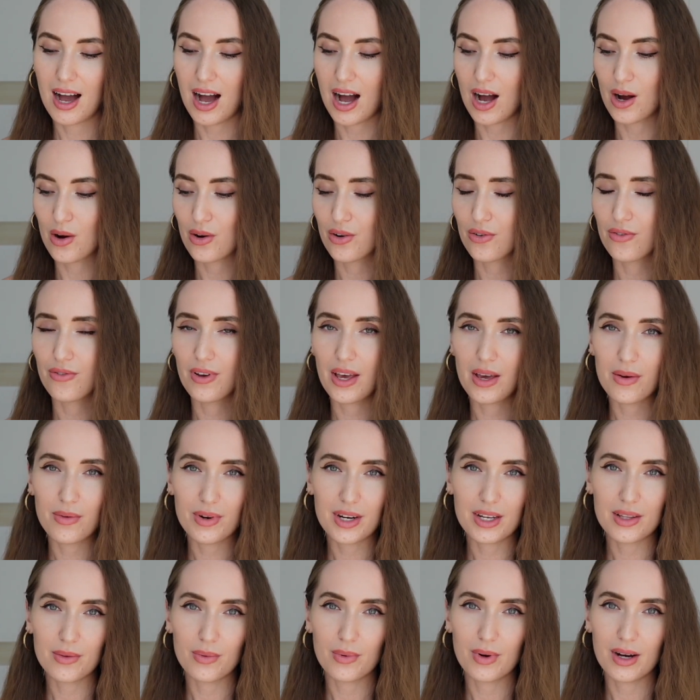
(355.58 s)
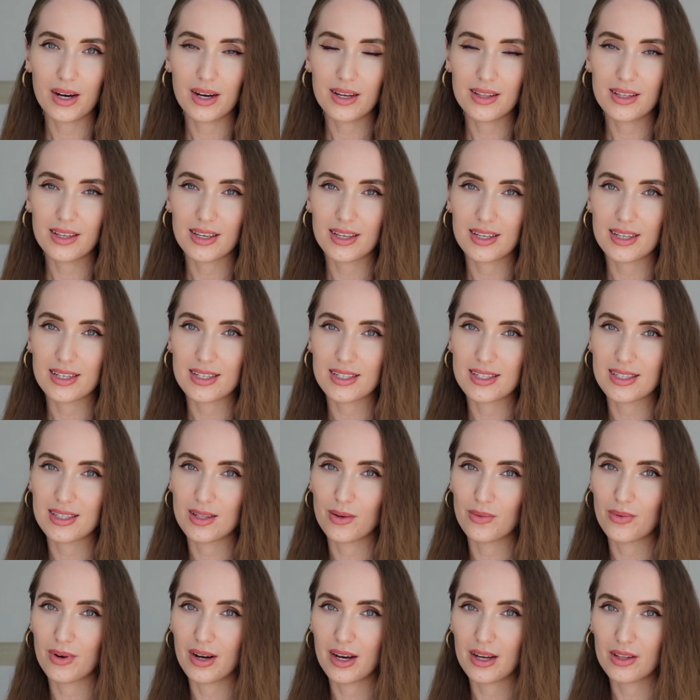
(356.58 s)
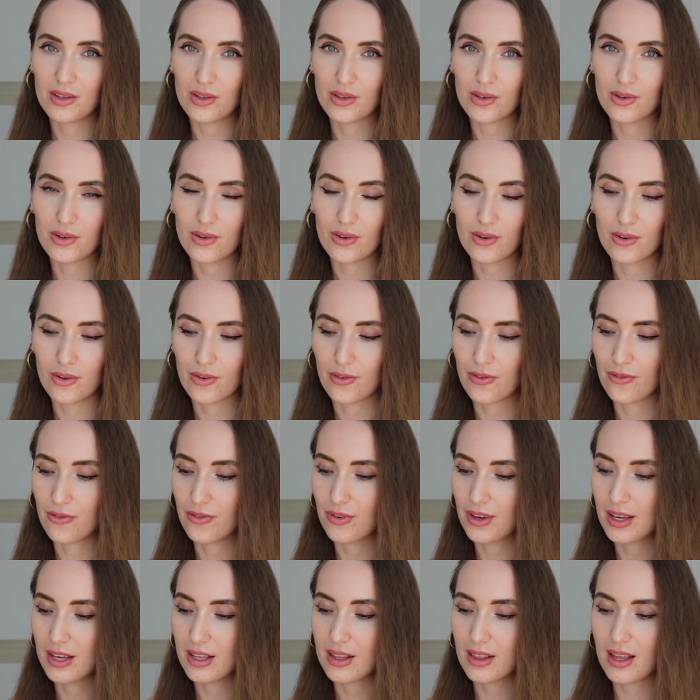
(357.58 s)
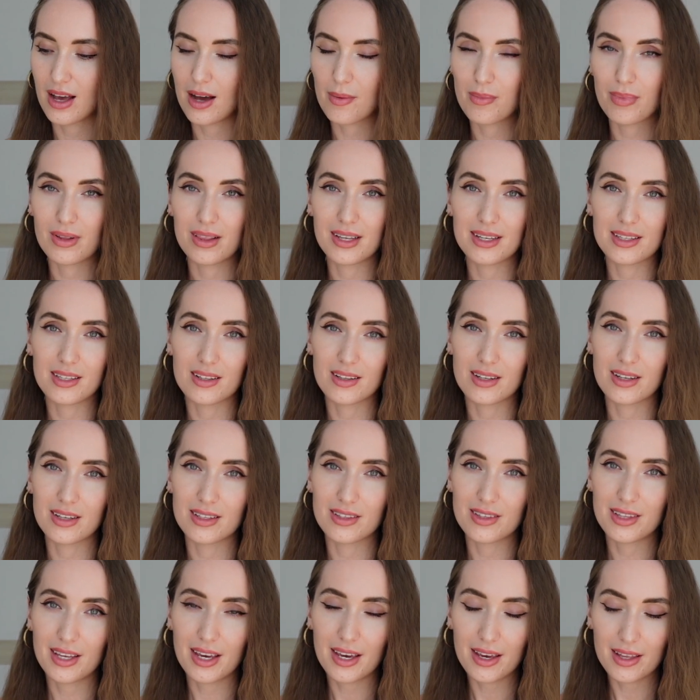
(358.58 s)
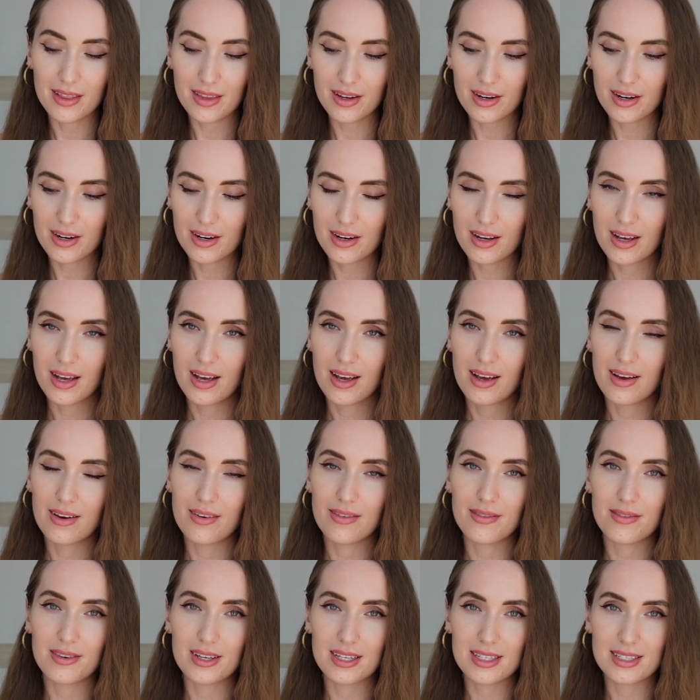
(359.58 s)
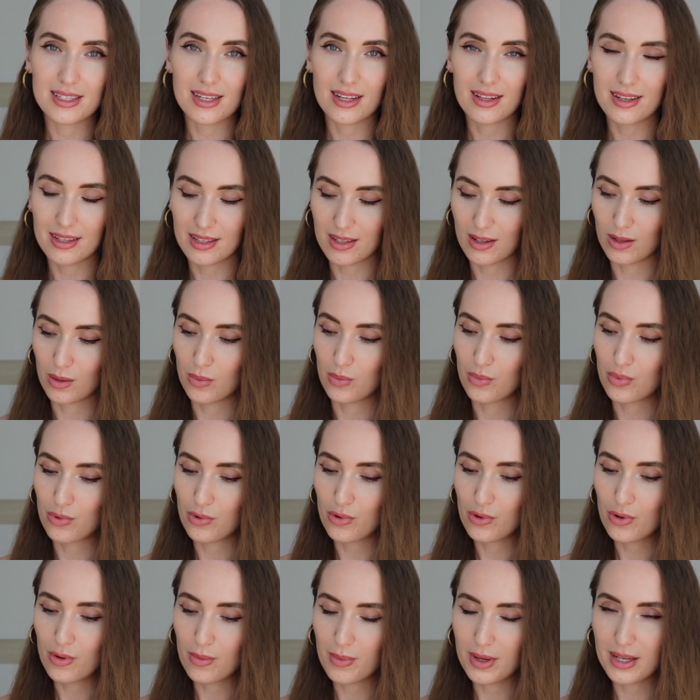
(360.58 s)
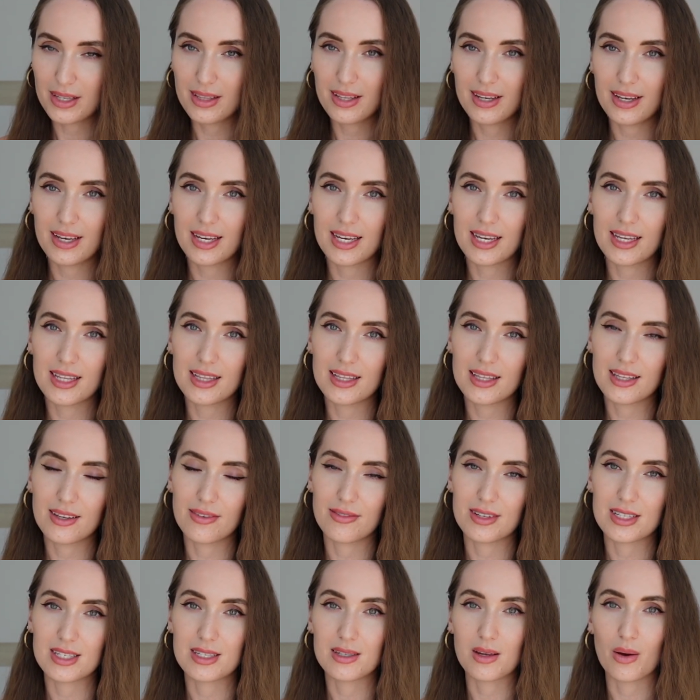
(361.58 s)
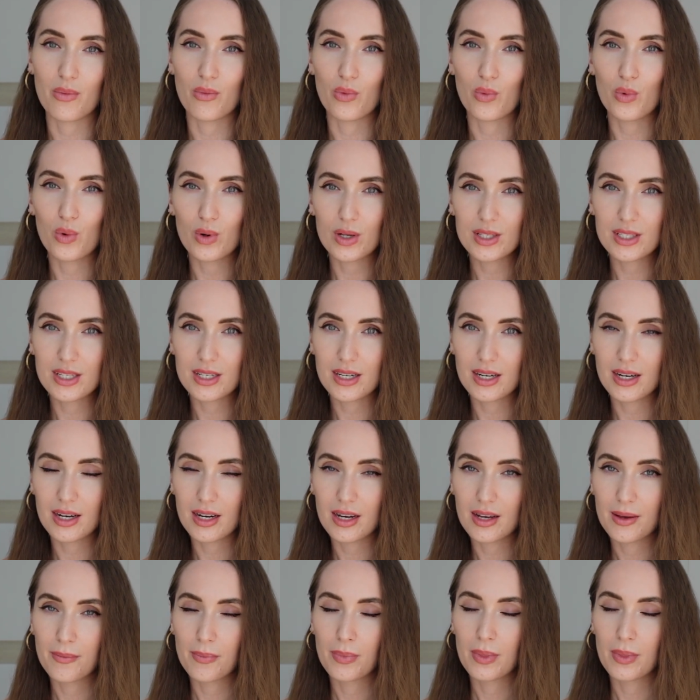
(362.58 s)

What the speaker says: Our favorite one is the one you fill up a little container with a little broom at the end with some water